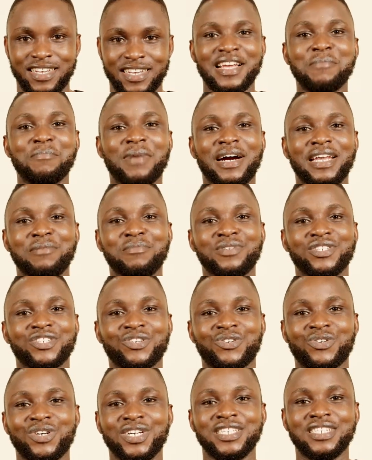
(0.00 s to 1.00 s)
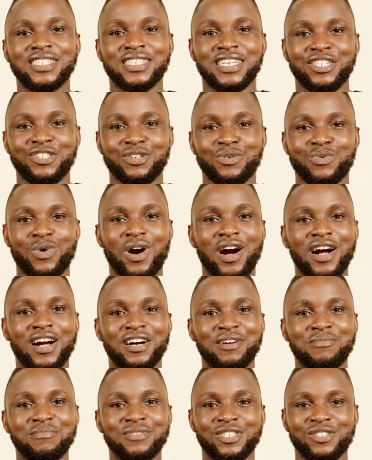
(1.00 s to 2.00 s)
My name is Chris and you're
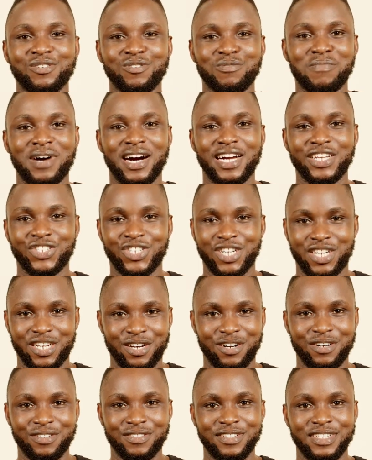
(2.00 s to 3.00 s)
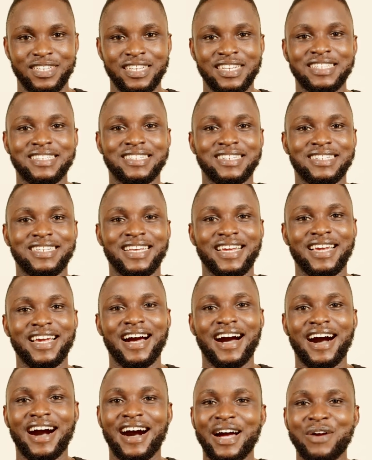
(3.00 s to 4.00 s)
welcome to my channel. Today
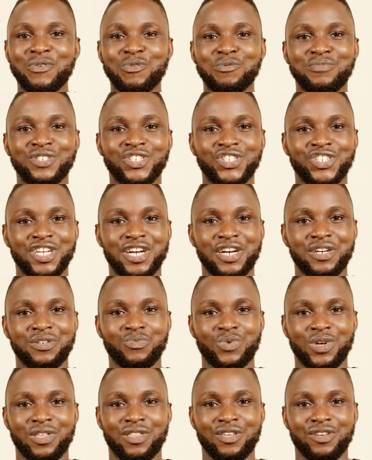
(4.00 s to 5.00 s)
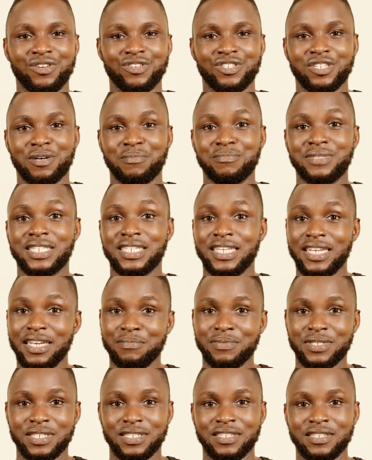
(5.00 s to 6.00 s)
I will be sharing with you some
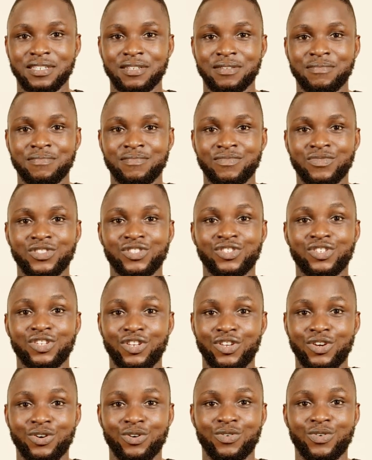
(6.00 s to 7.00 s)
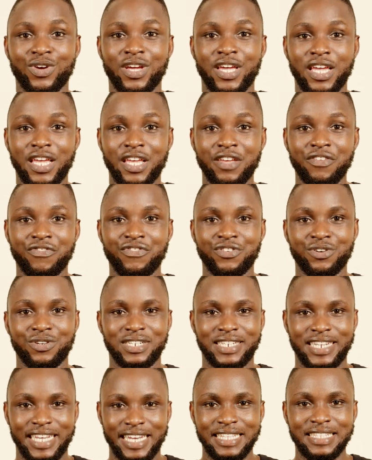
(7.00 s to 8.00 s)
tips to know if you're
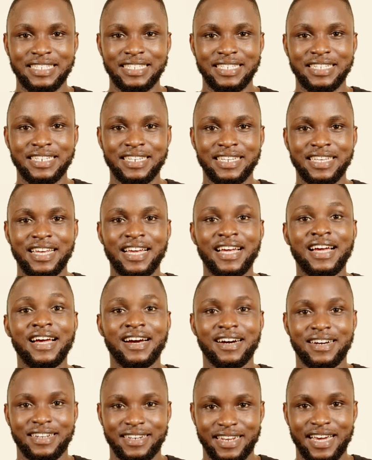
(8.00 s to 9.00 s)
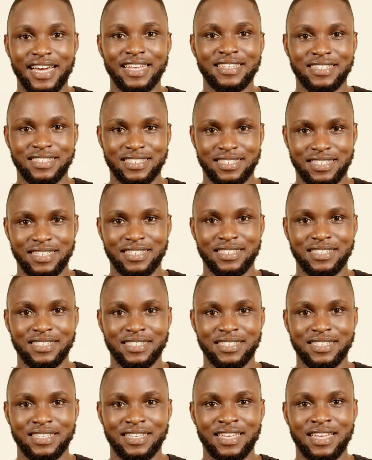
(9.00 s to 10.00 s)
dating a
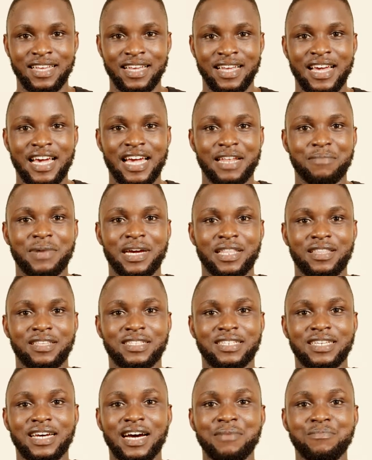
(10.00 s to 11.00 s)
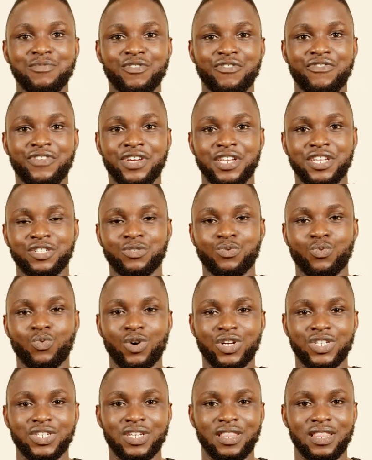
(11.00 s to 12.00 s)
narcissist. And by the time you finish
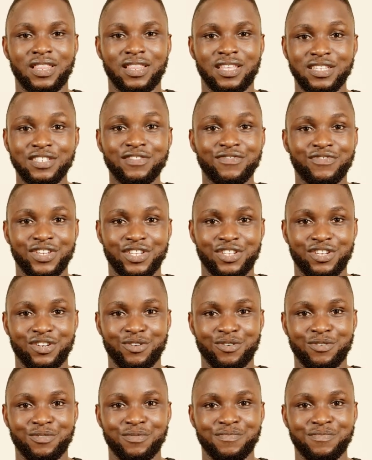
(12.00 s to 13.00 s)
watching this video,